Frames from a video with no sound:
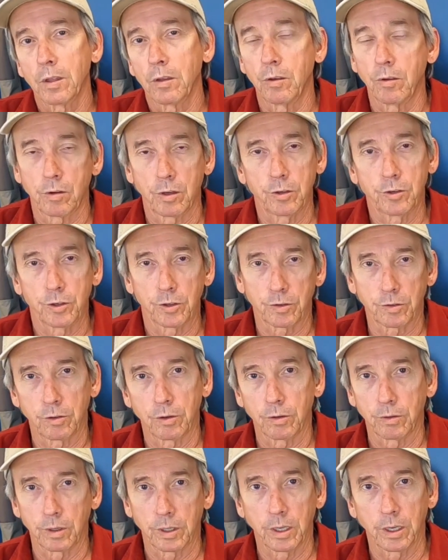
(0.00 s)
you could just
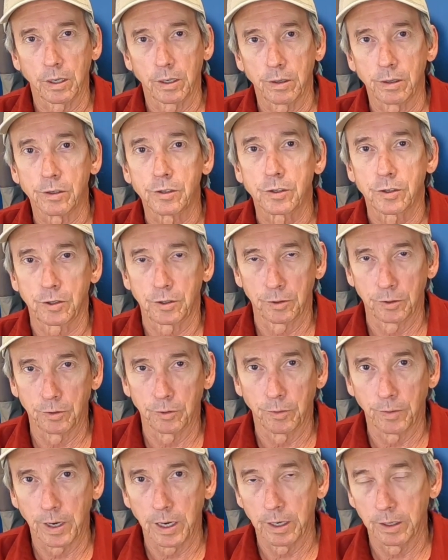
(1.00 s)
go ahead and scoot
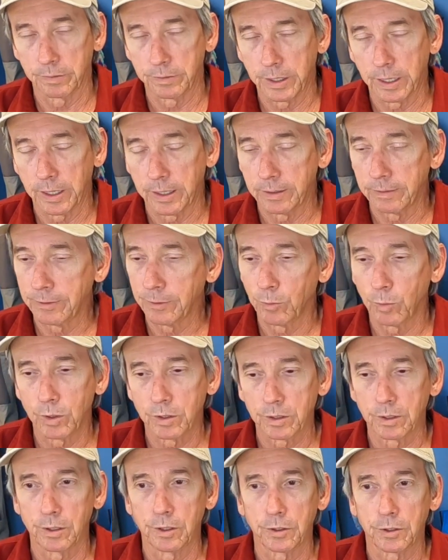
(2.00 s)
around that. It
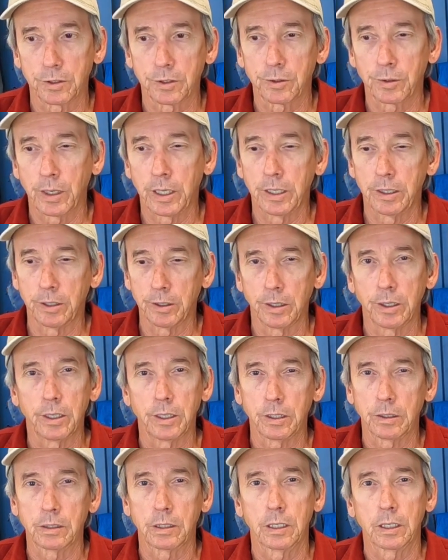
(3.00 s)
wasn't a strainer or
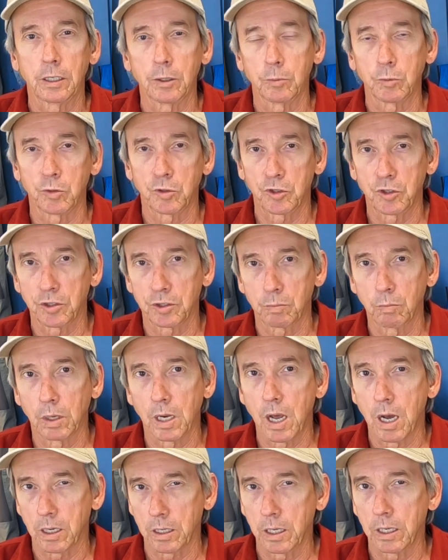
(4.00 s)
anything, it was just
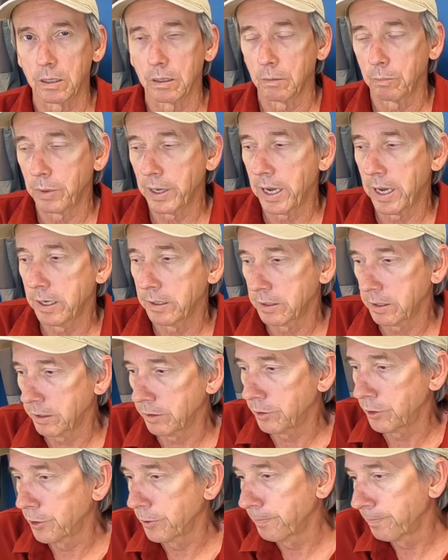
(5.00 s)
blocking the
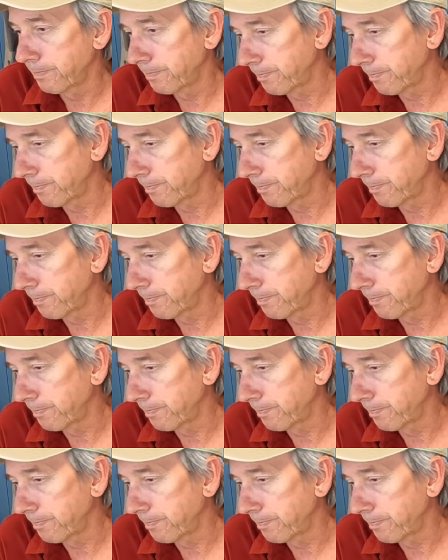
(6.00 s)
passage.